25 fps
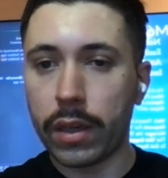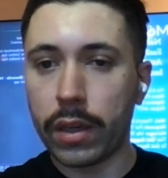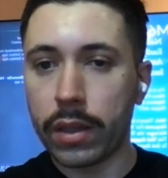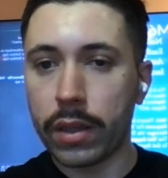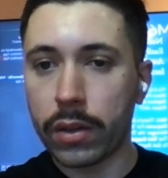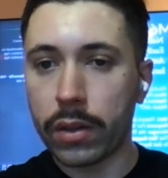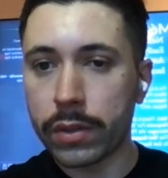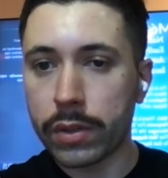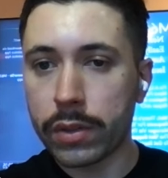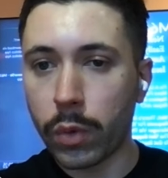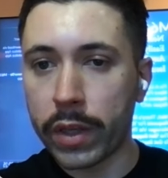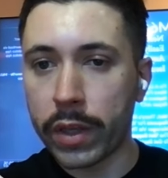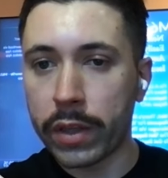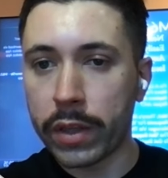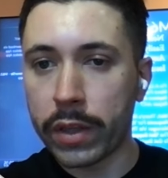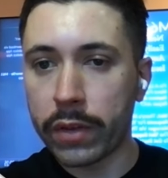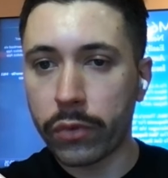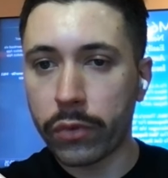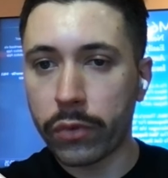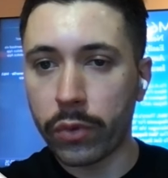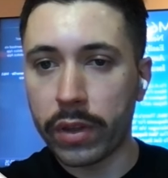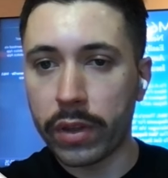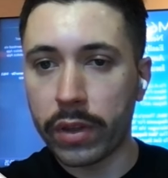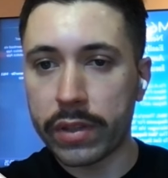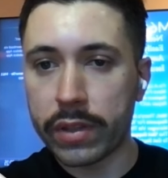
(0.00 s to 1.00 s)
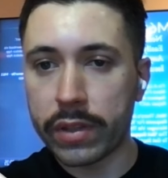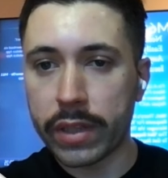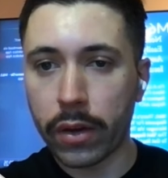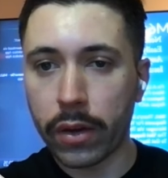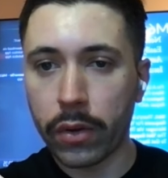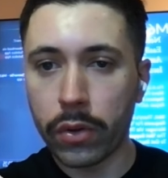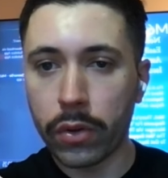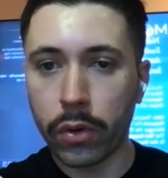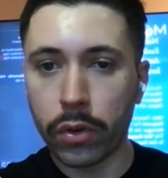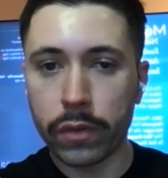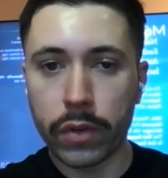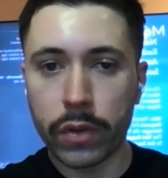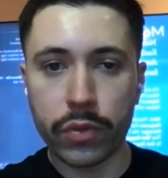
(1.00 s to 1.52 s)
it also went through the
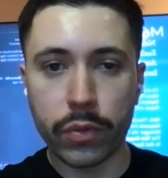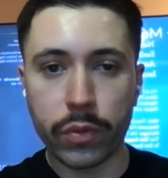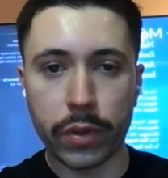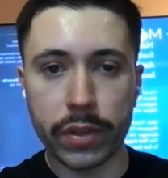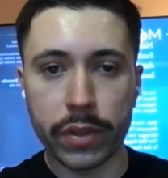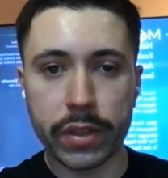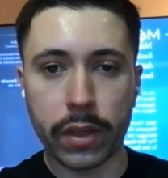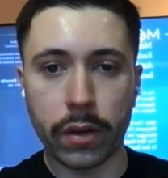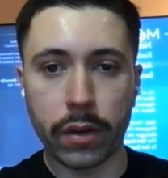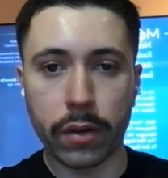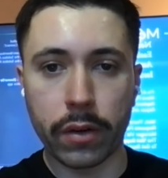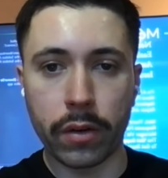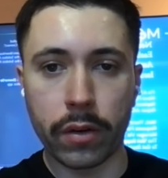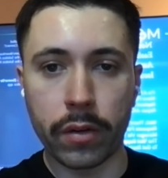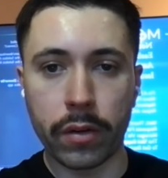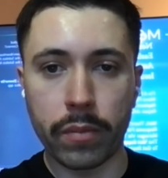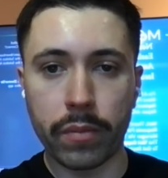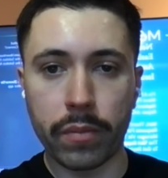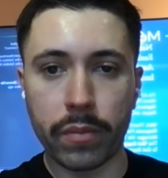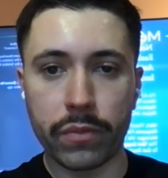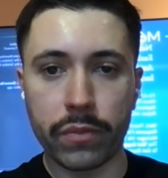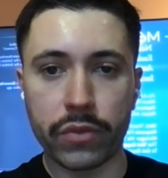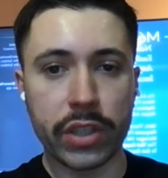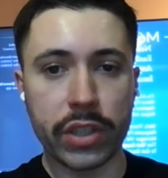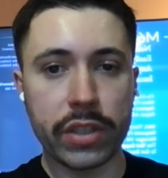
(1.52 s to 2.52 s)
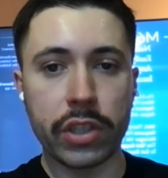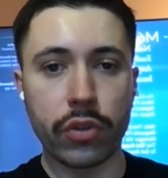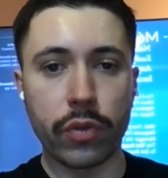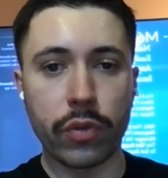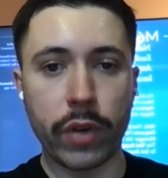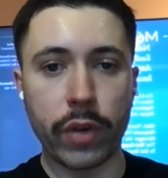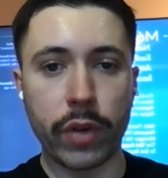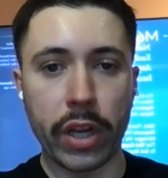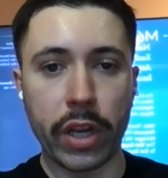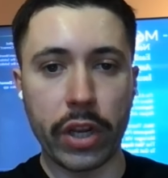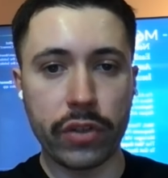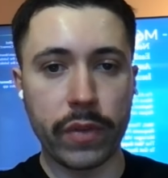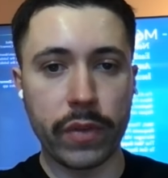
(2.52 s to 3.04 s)
second node, which was our just
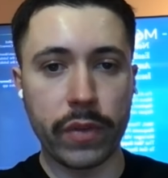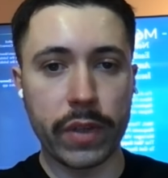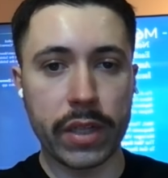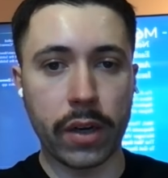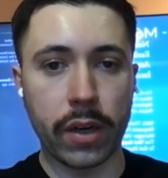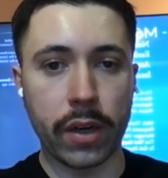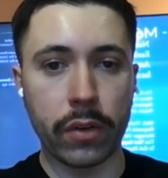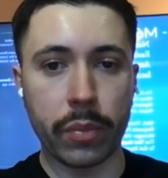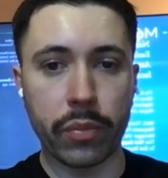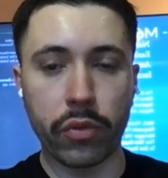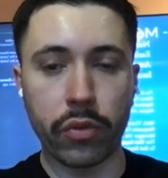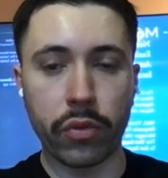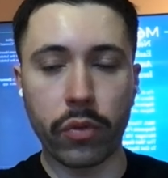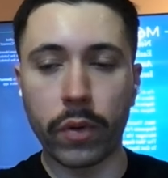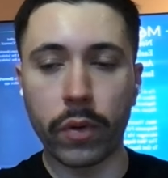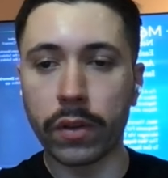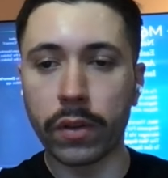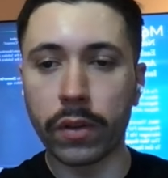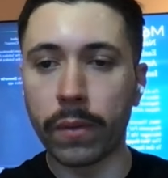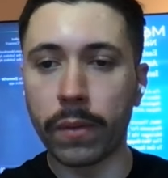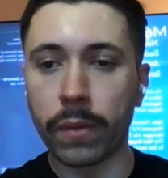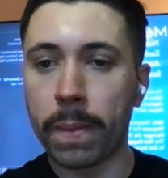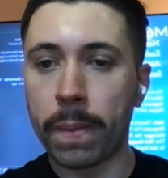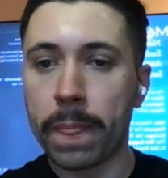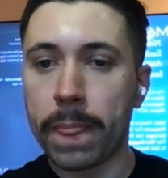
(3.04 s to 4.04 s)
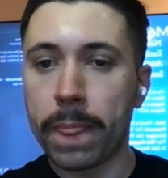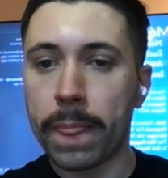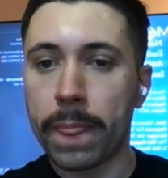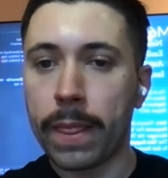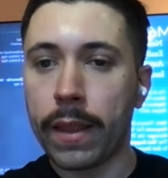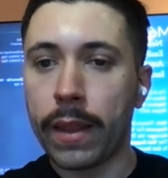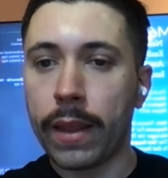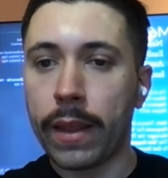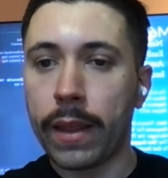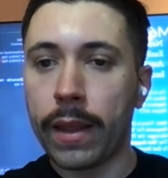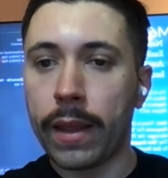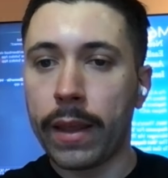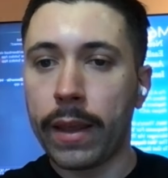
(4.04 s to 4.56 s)
generation without approval.
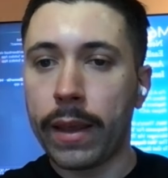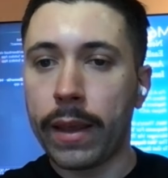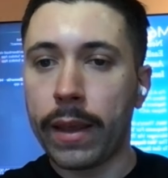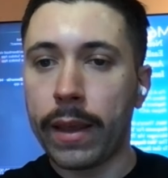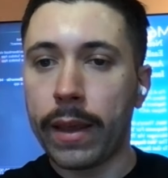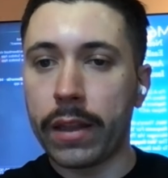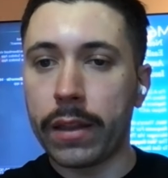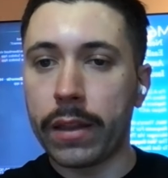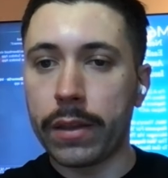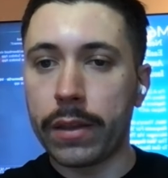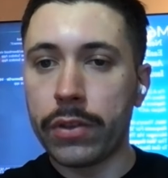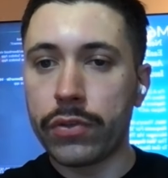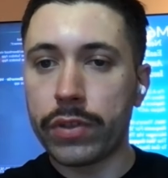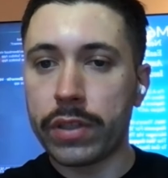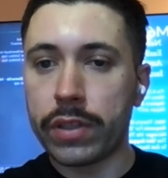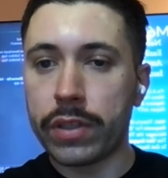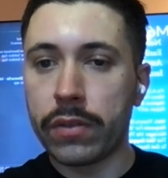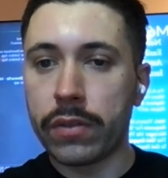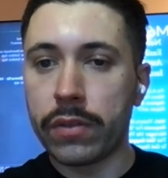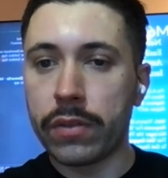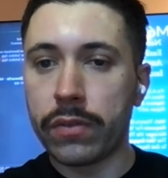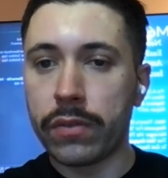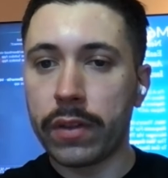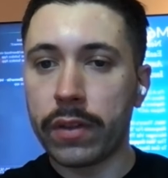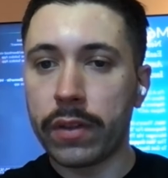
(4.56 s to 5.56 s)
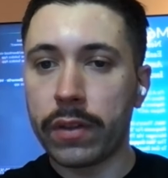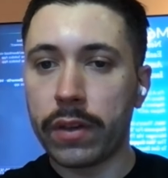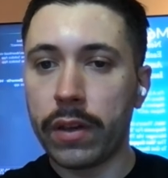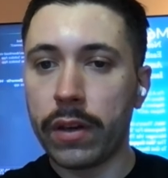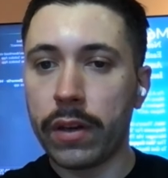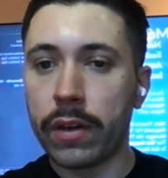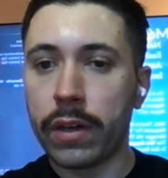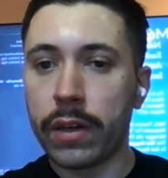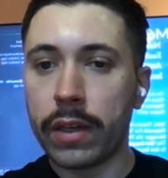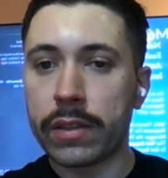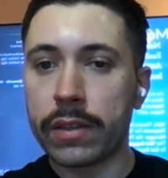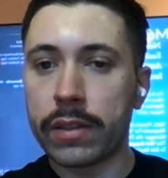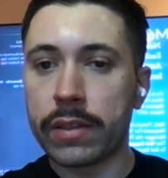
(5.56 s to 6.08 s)
And the interesting thing
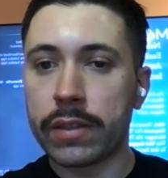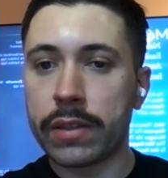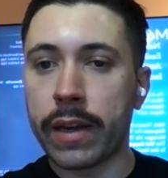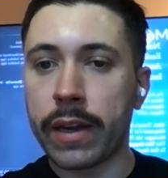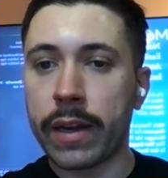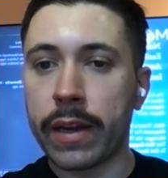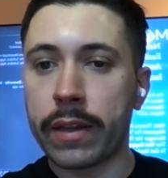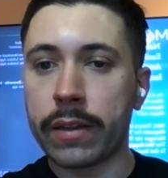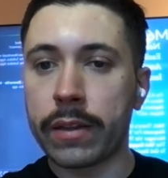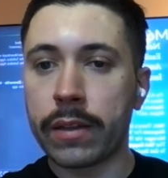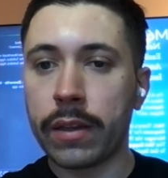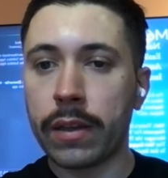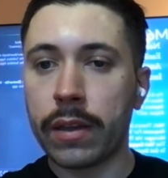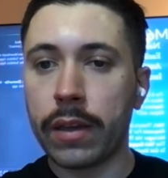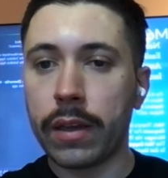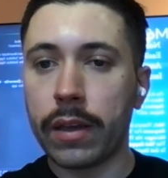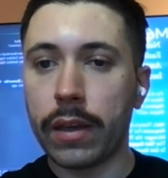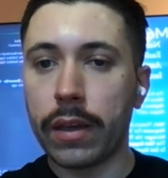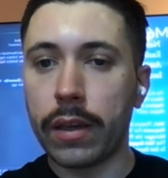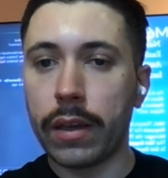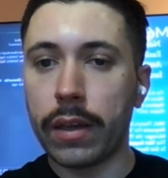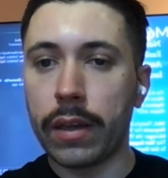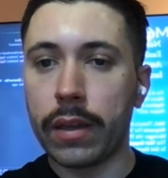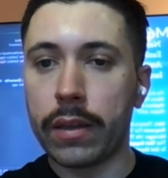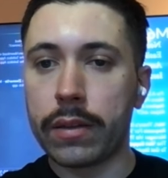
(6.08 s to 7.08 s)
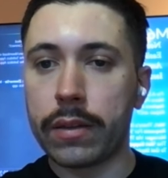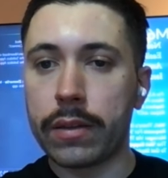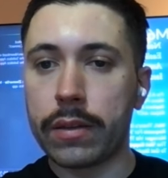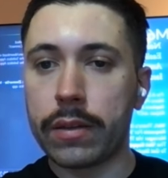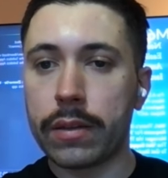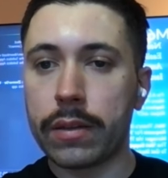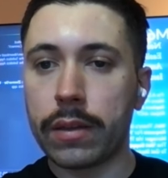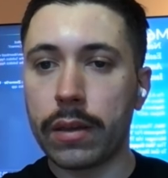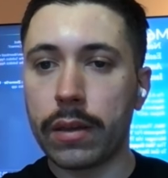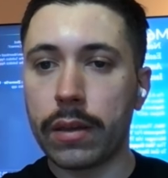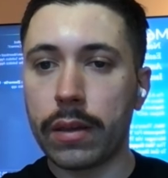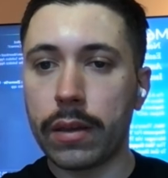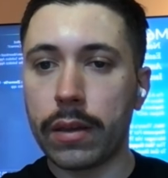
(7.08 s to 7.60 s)
here is that
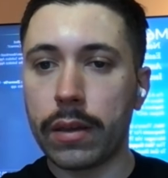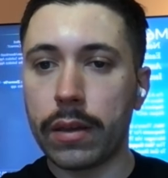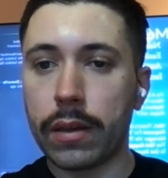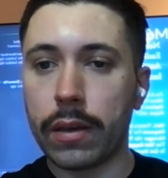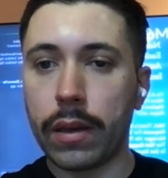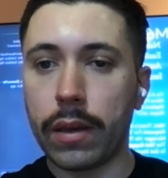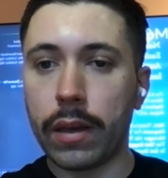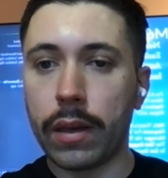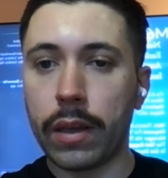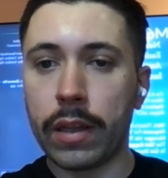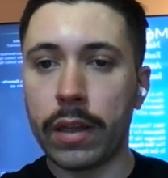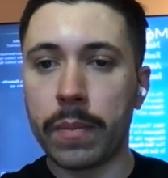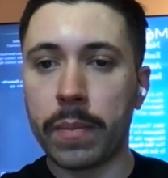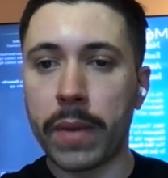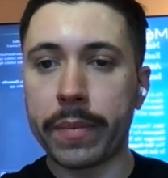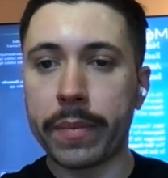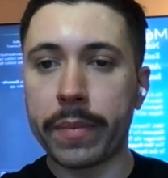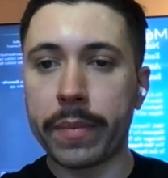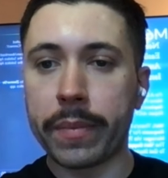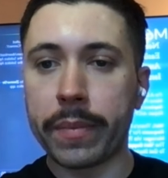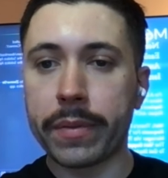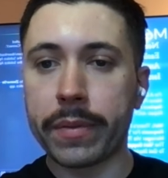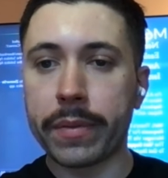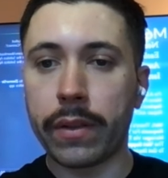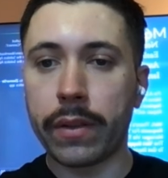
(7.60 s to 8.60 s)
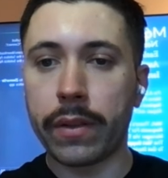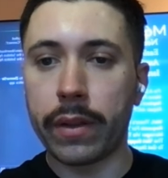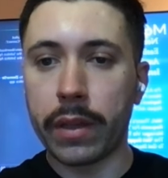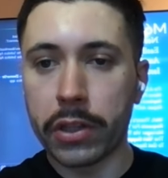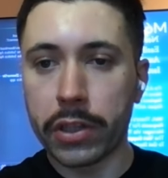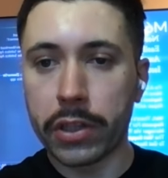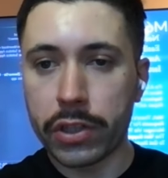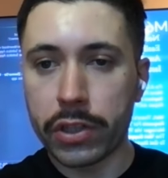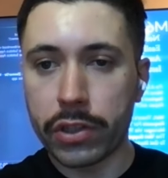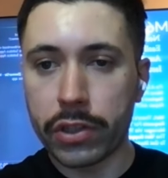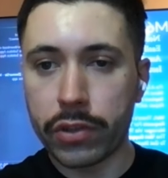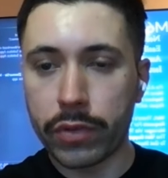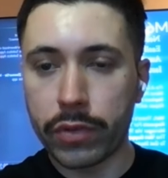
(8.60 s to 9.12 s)
it maps the
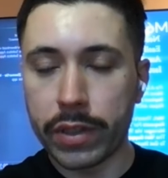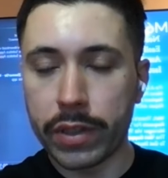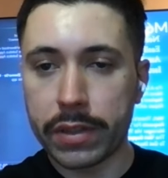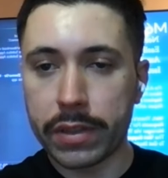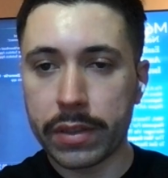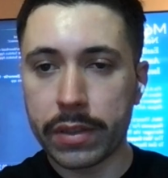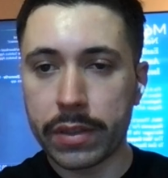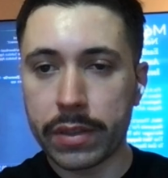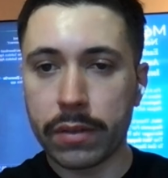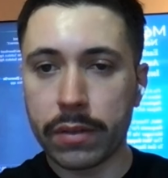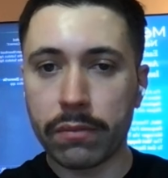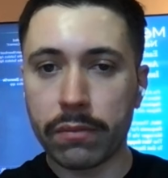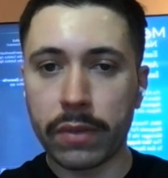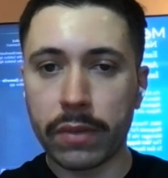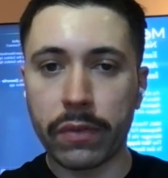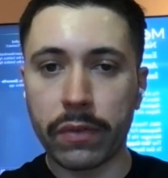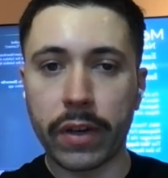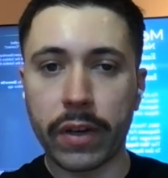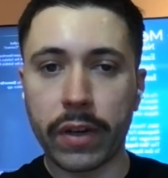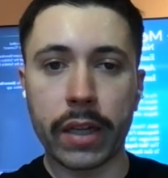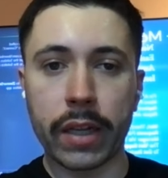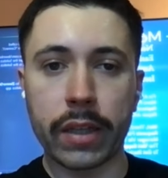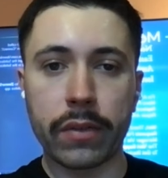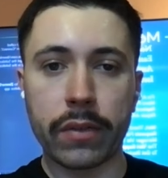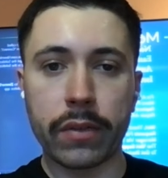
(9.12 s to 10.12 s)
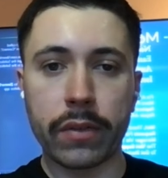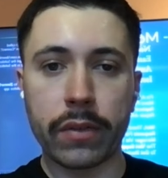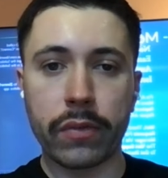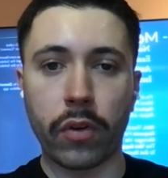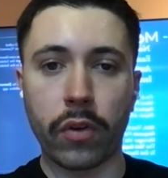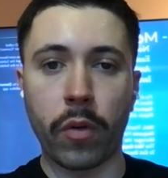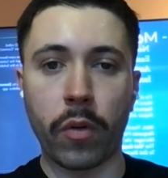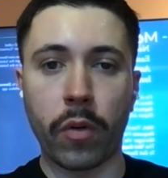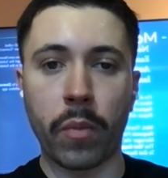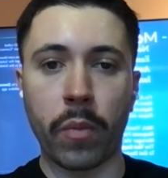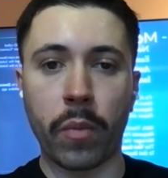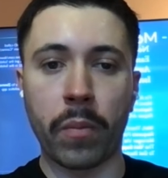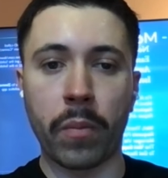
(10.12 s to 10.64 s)
industries we've got
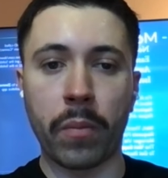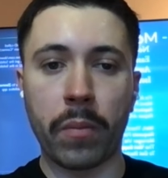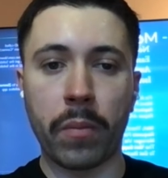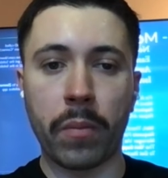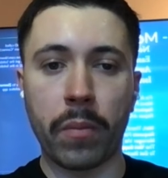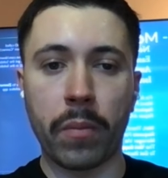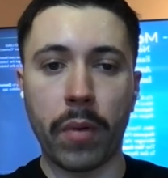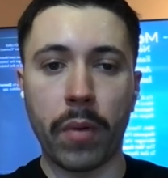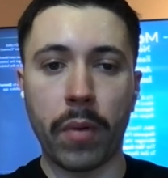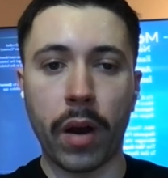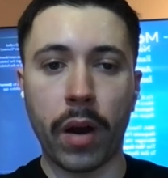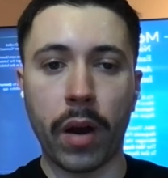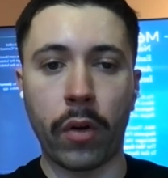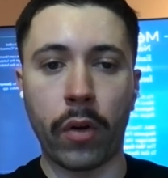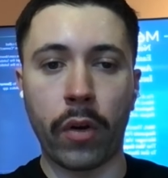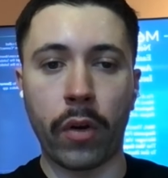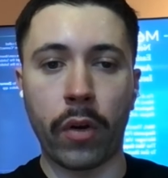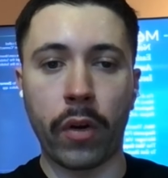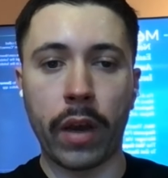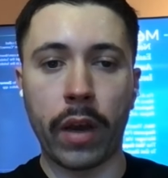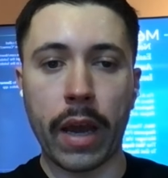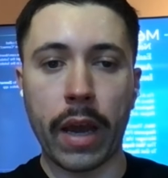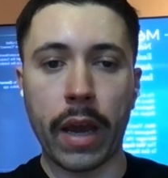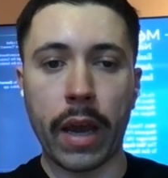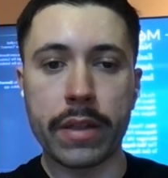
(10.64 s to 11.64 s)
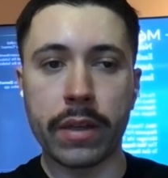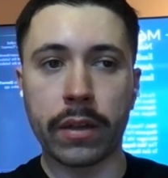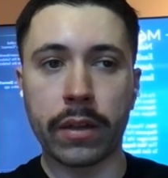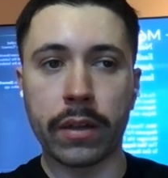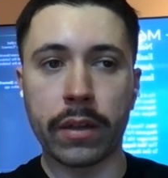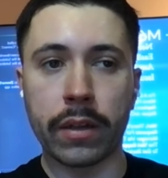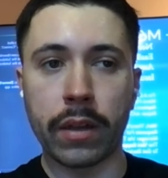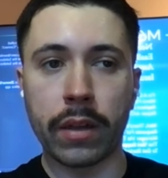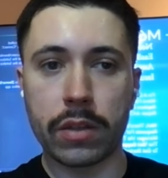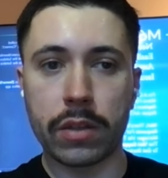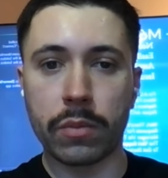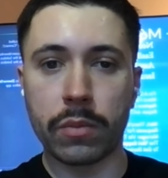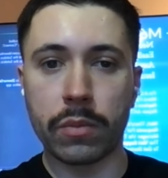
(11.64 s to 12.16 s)
from our ideal
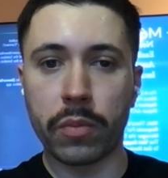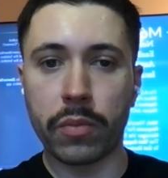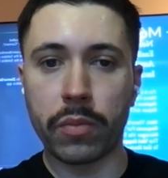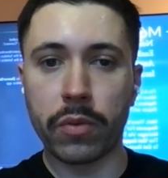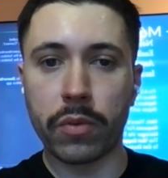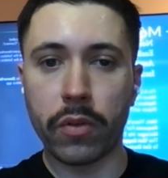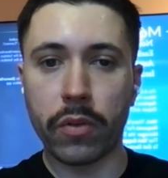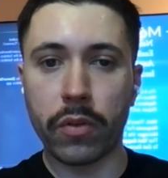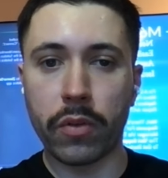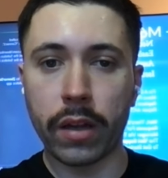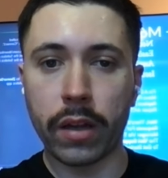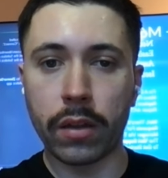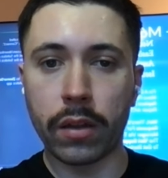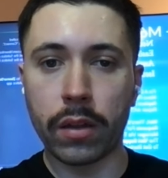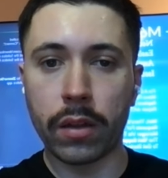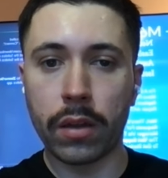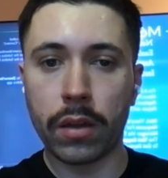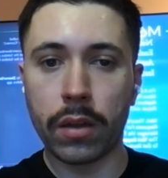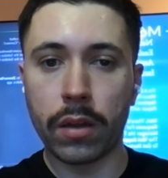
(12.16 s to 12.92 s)
customer profile